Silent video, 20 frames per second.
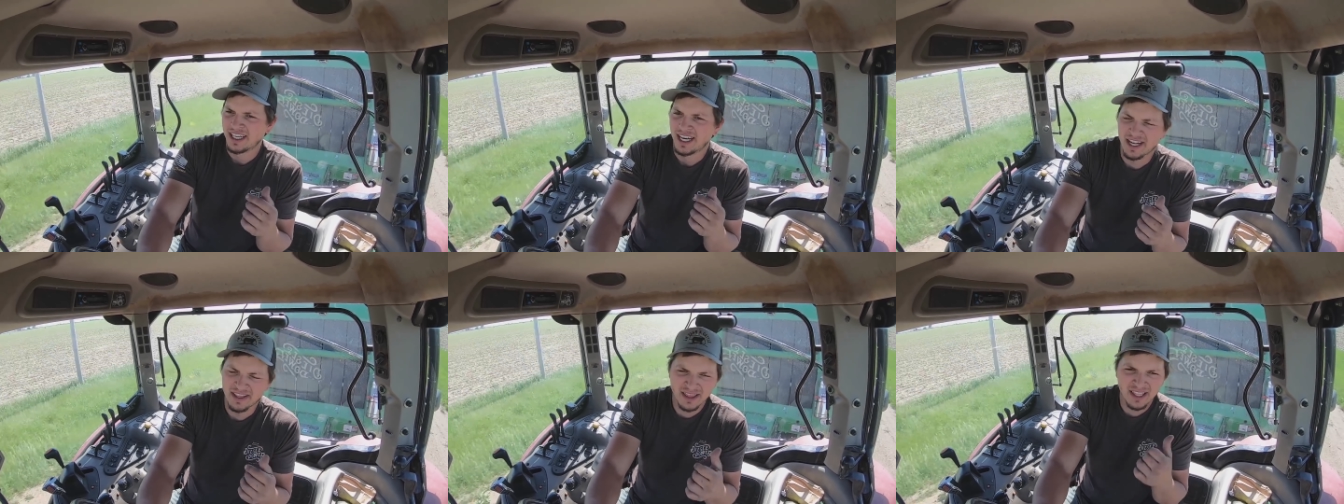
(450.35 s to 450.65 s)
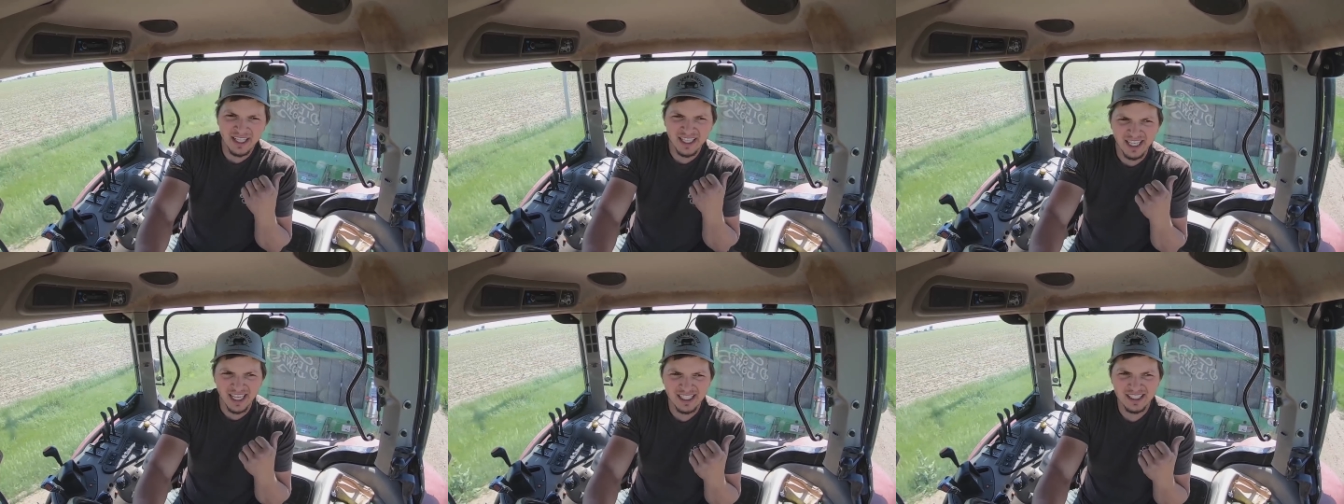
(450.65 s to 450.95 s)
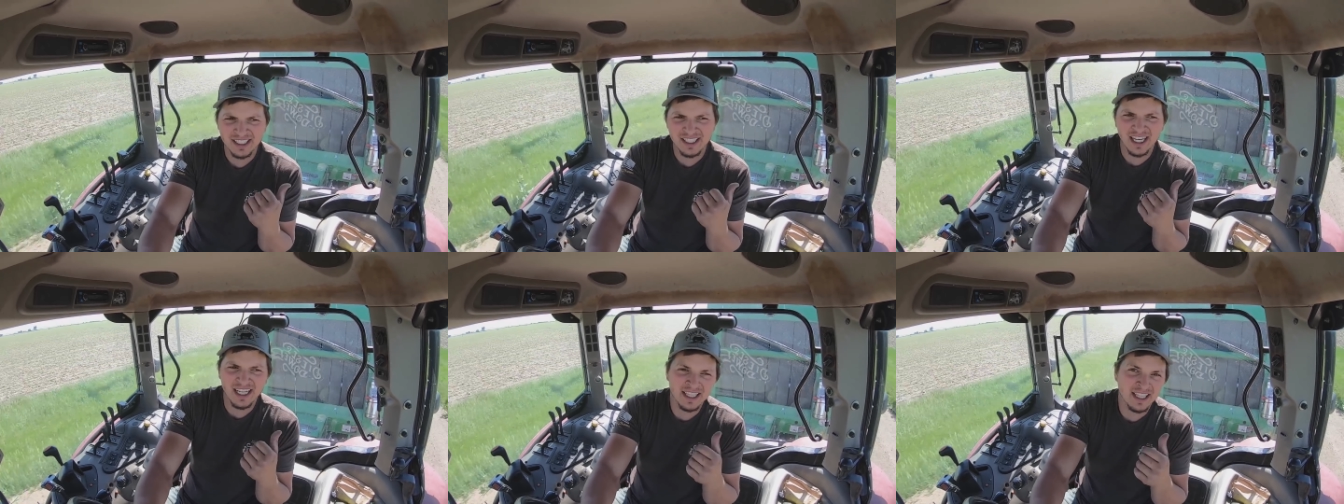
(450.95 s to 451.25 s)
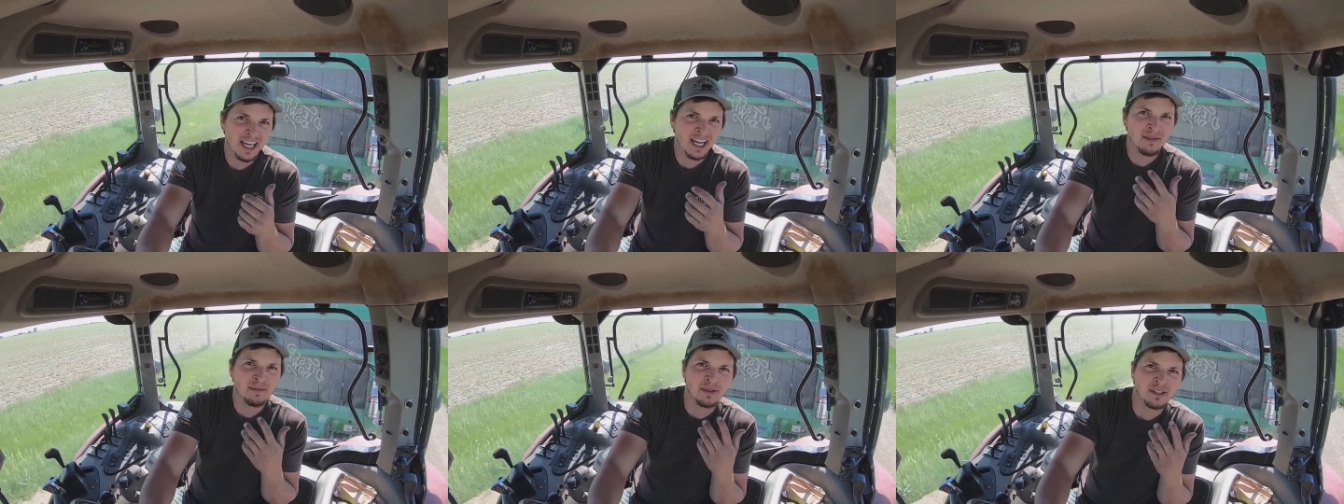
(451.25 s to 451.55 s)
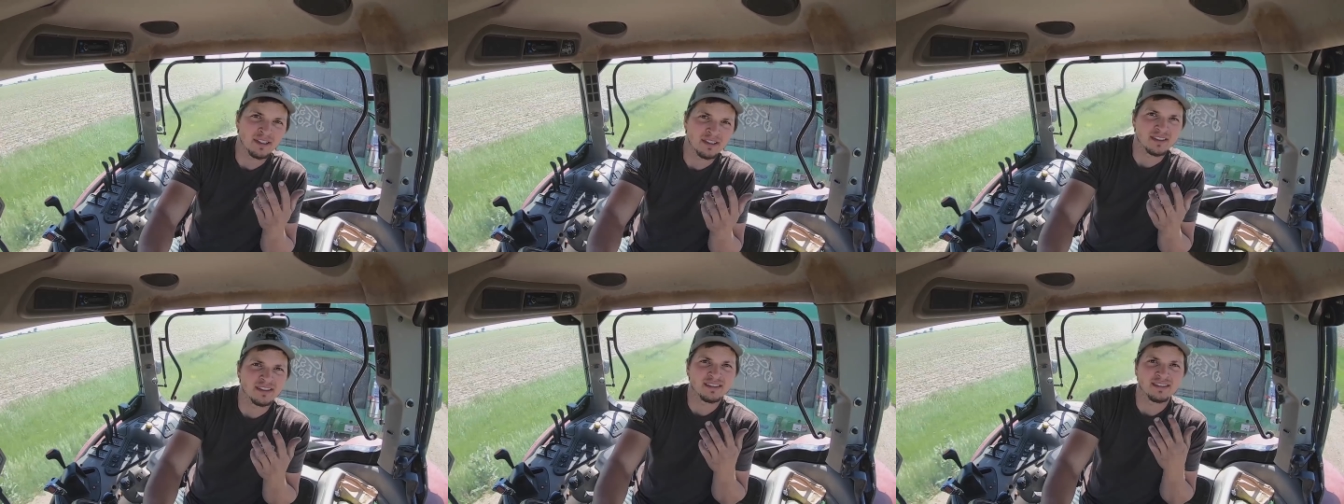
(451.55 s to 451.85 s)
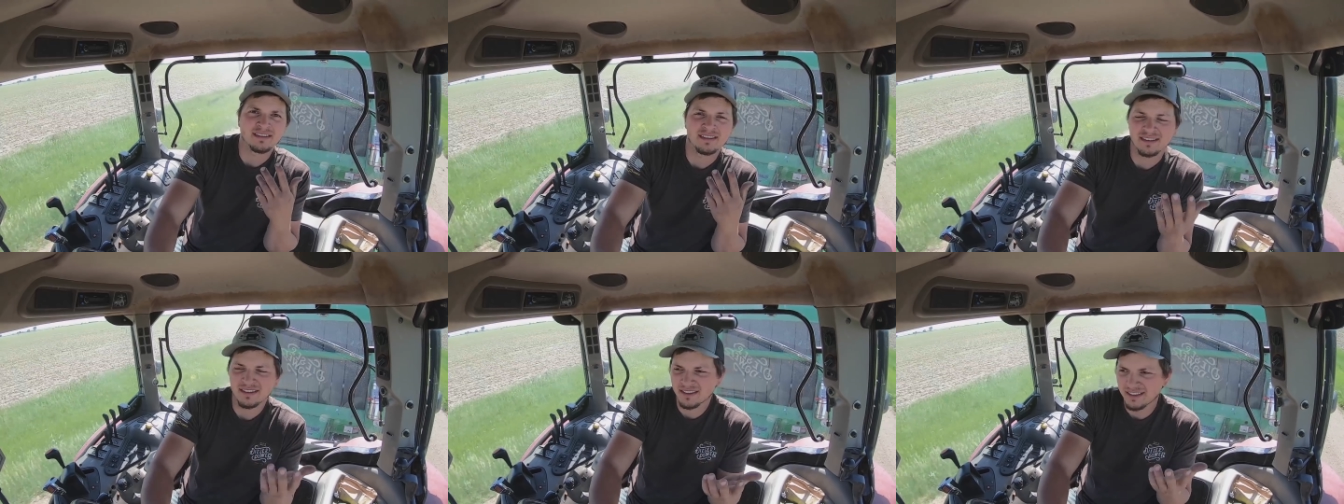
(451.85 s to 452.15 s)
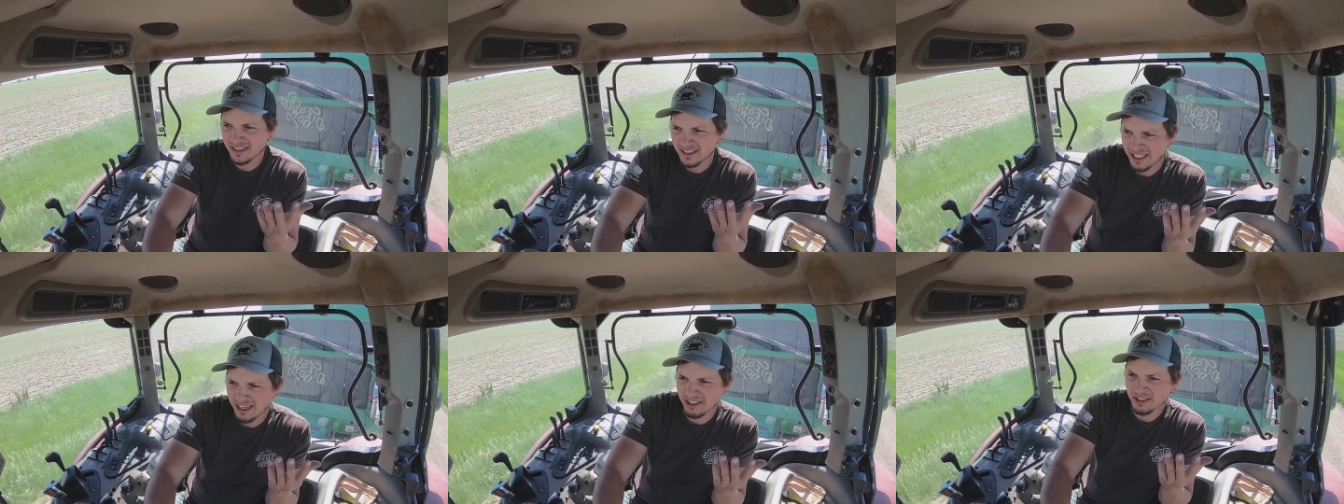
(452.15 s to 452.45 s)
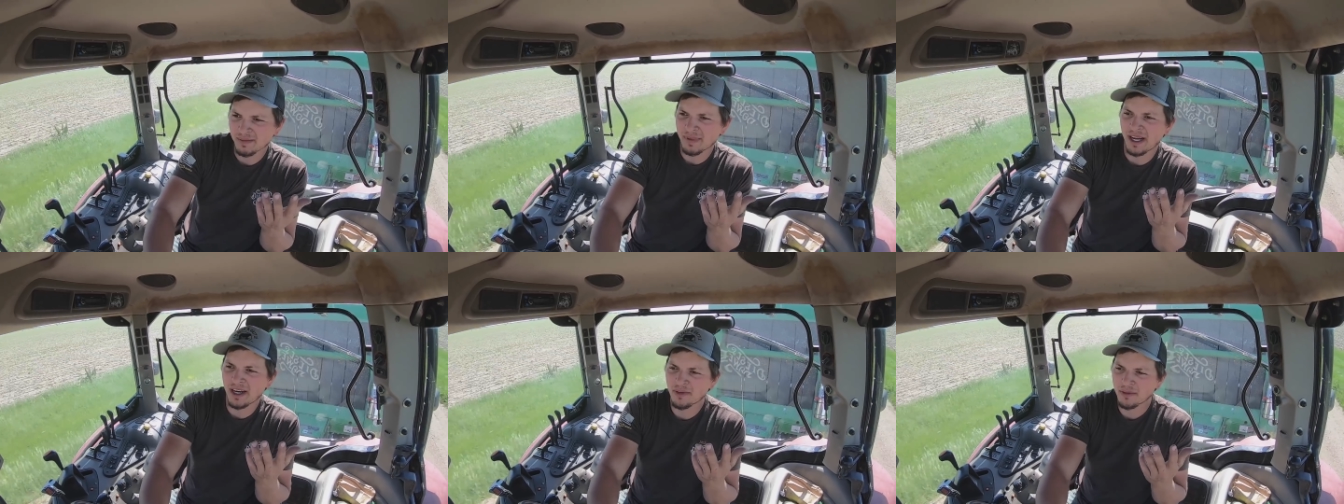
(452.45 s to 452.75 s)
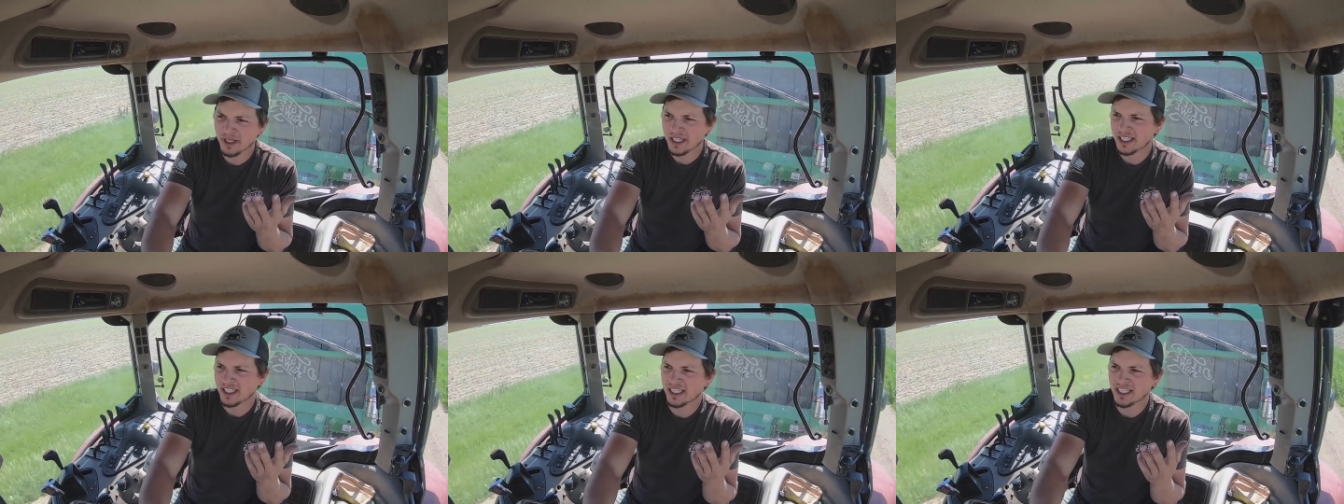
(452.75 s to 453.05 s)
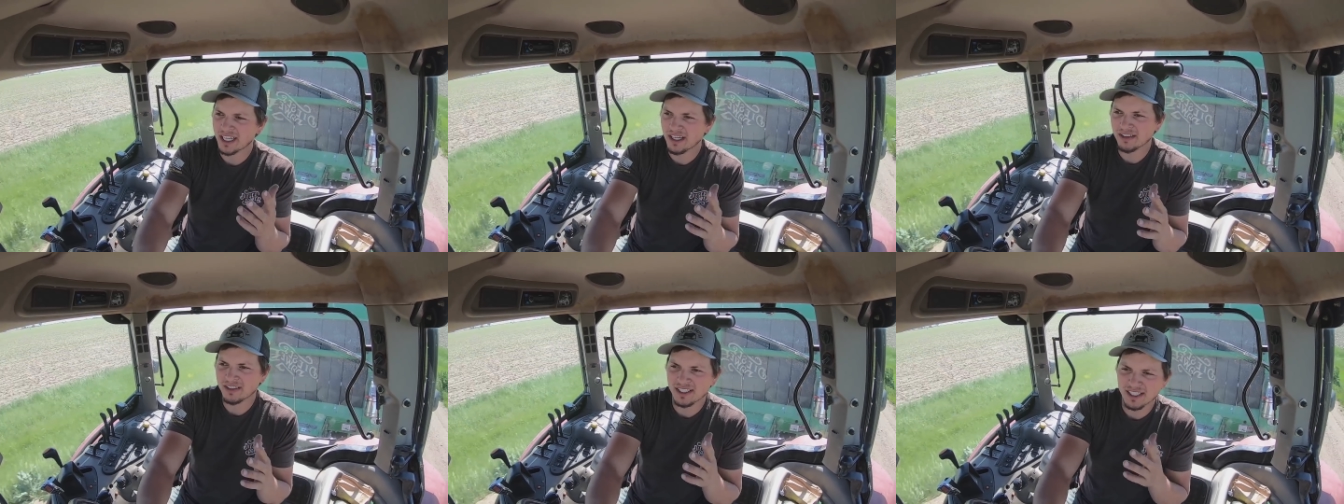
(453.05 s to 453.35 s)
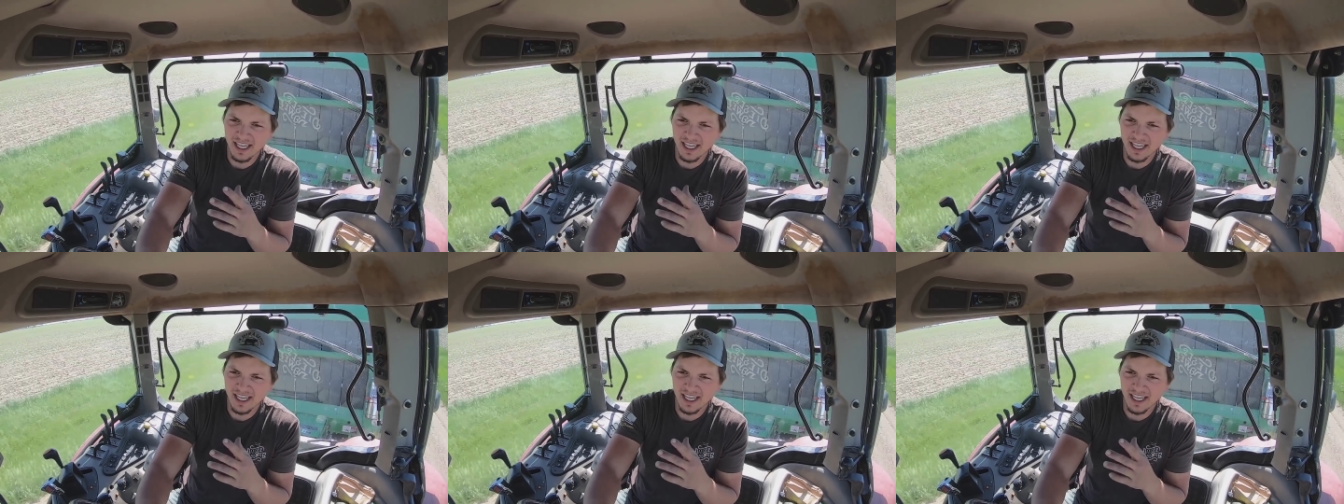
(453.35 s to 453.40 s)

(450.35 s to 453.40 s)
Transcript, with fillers: I think I said that, but that was about a week ago.